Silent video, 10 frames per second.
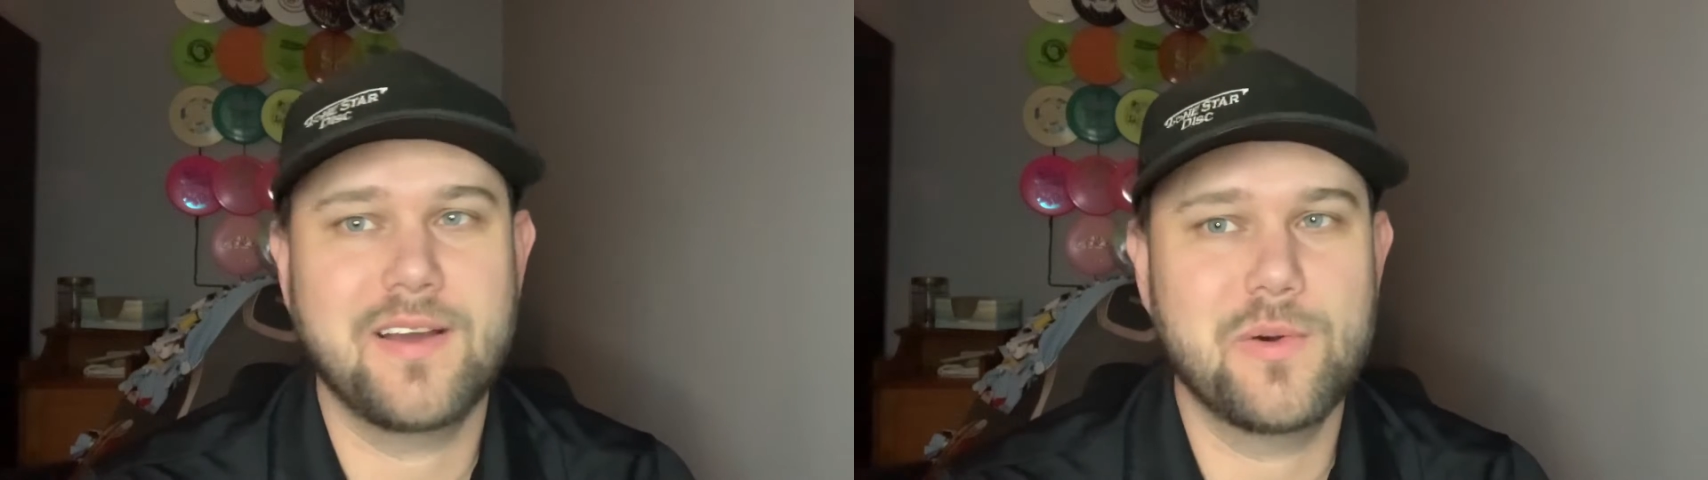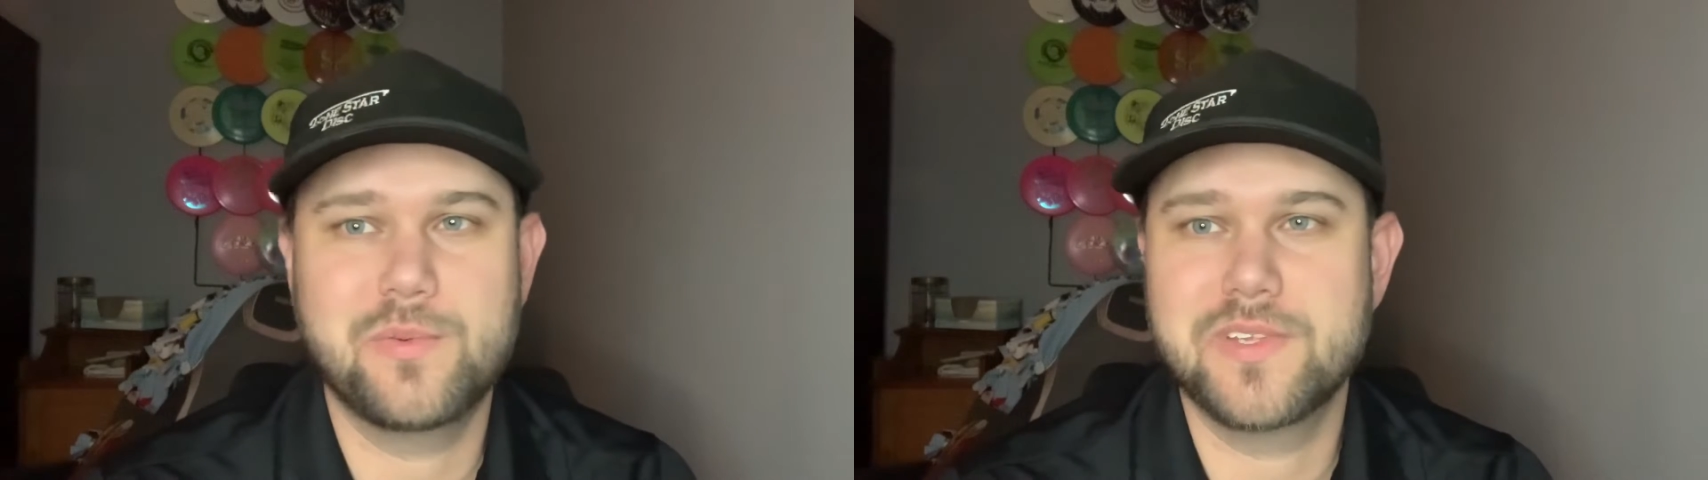
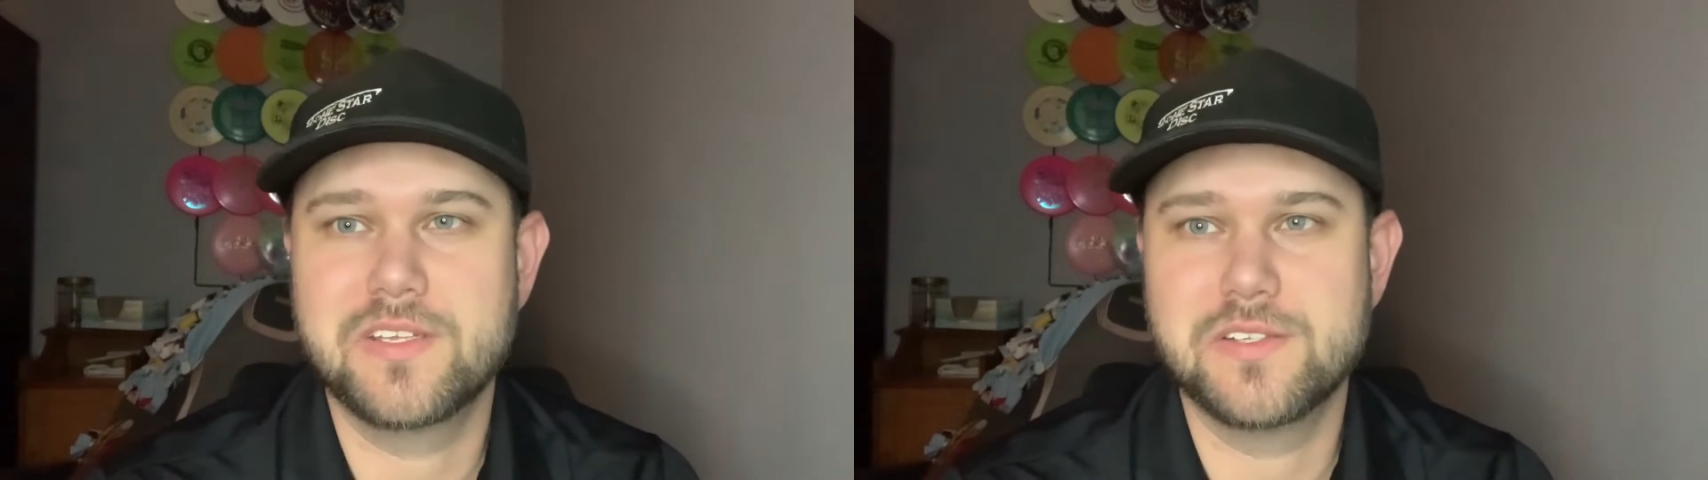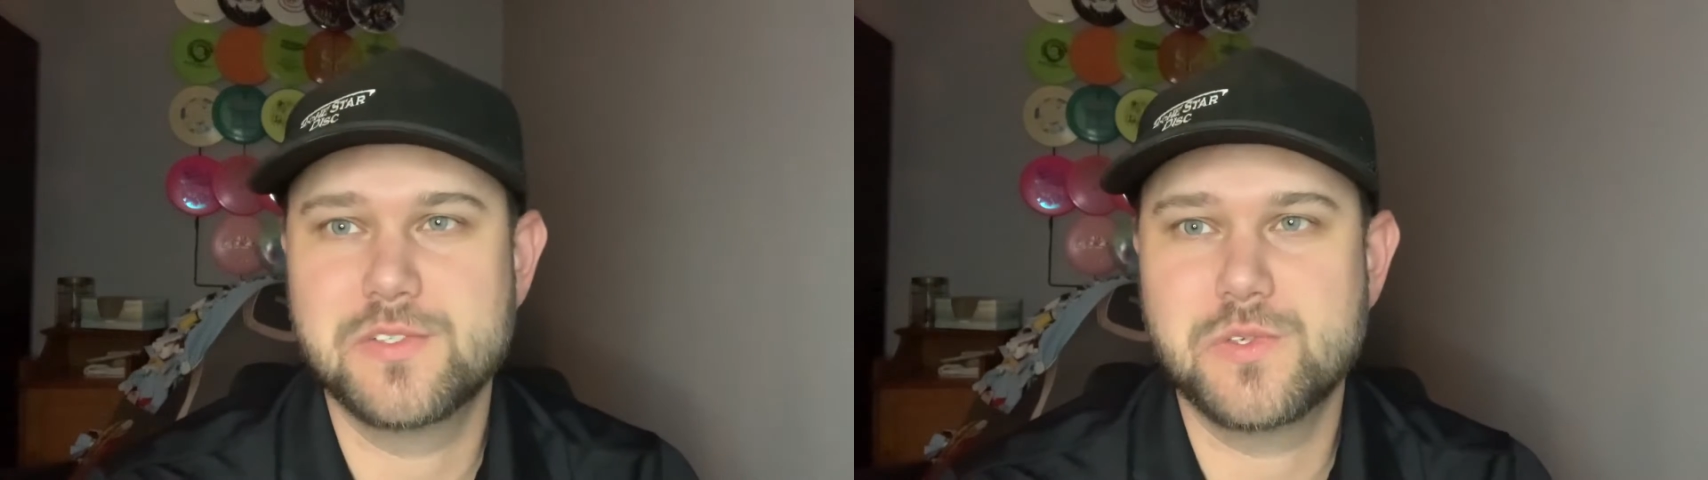Hopefully
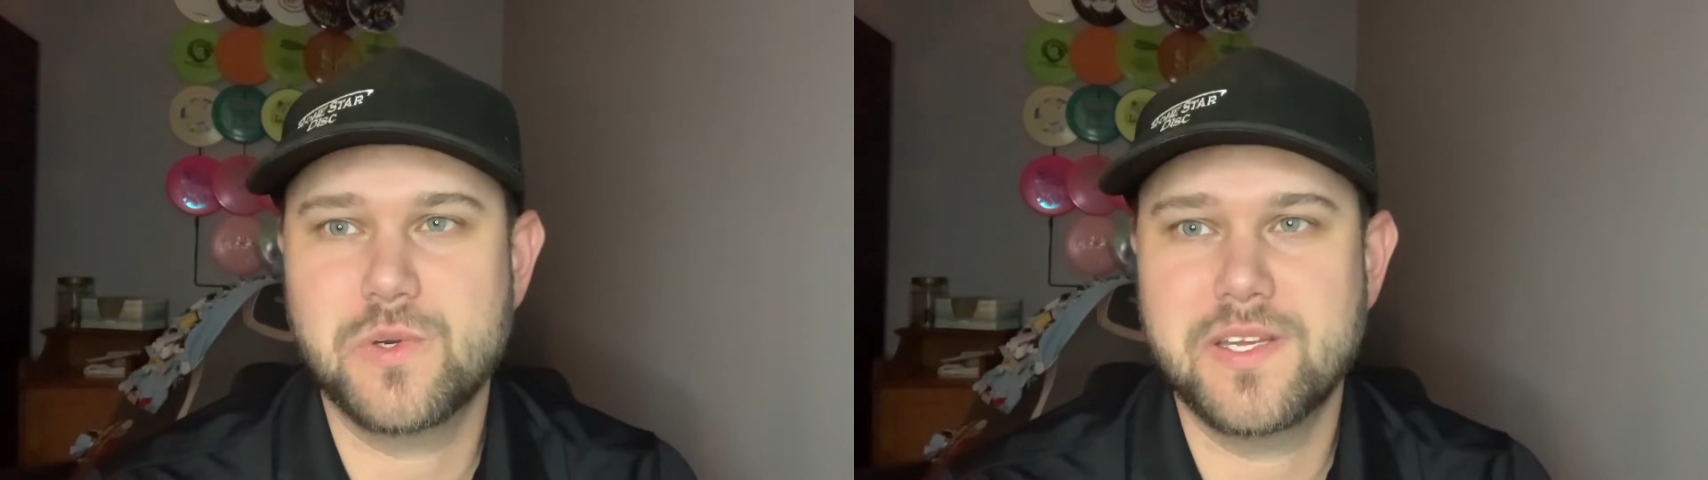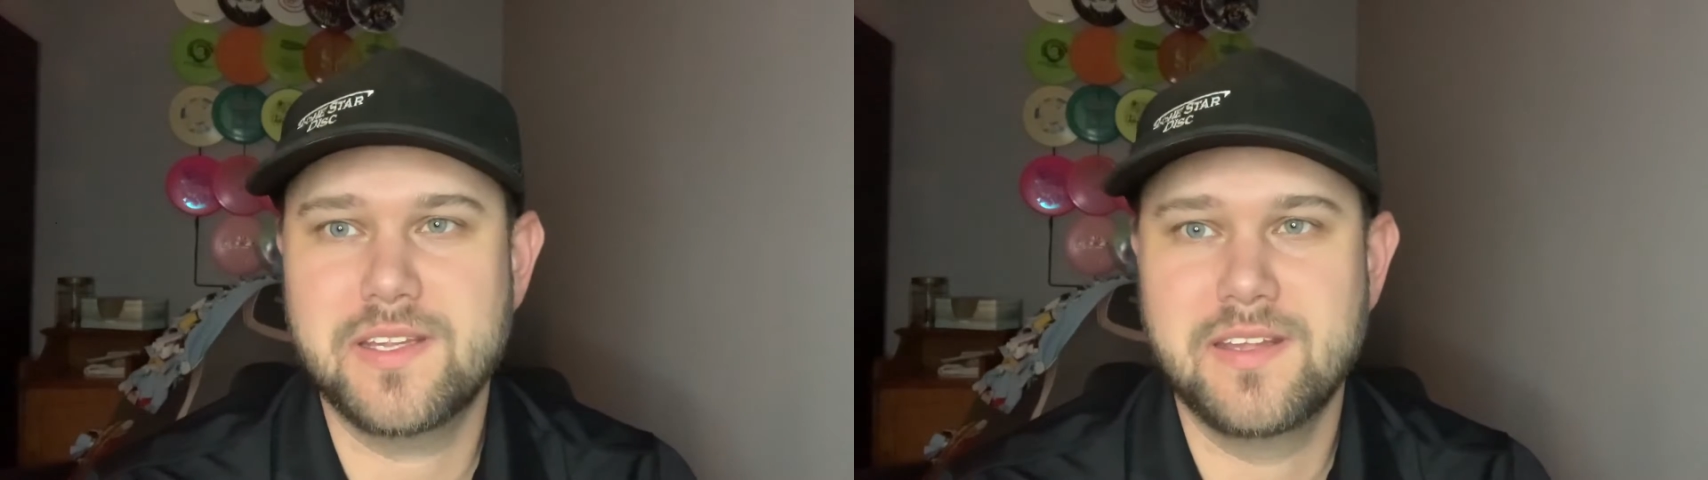you'll enjoy
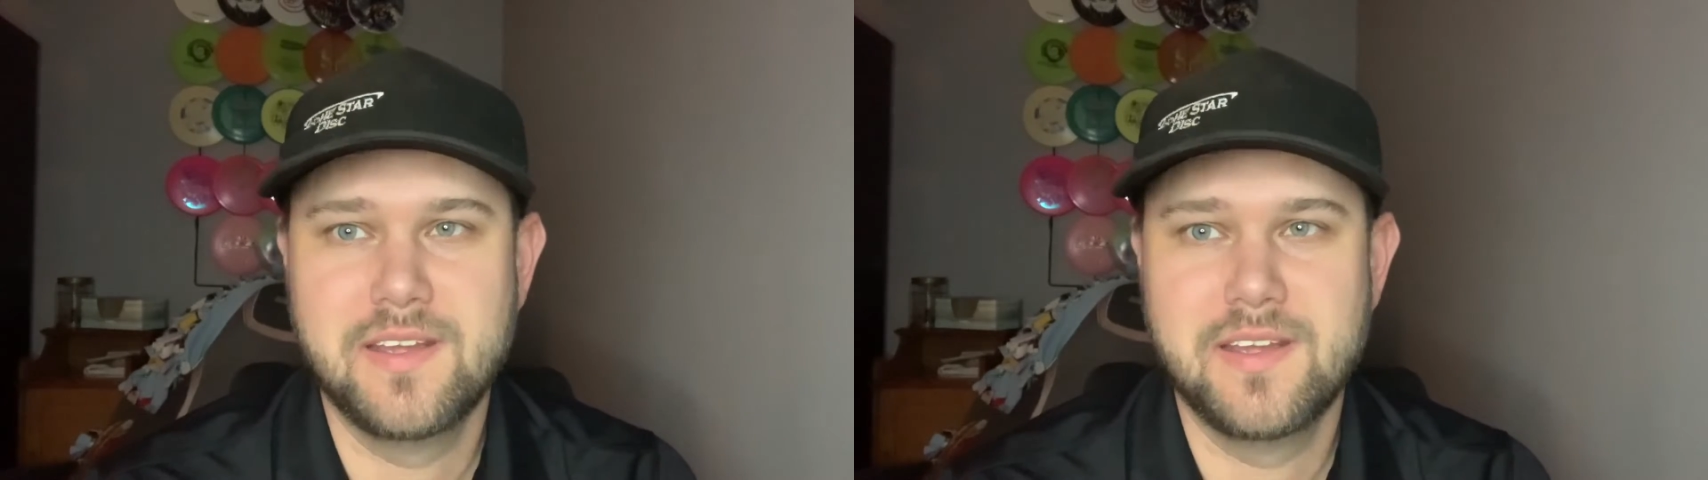it,